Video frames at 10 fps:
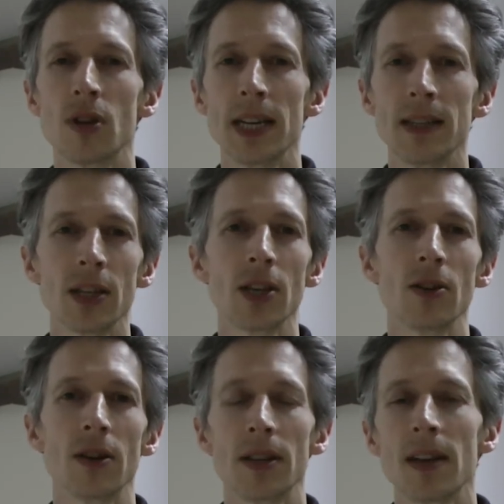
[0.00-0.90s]

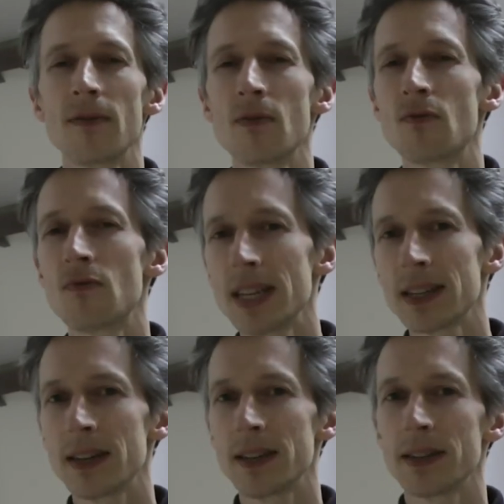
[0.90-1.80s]
insecure and therefore
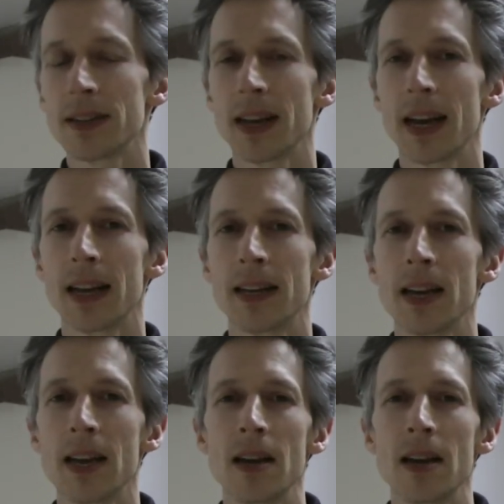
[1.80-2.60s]
restless. And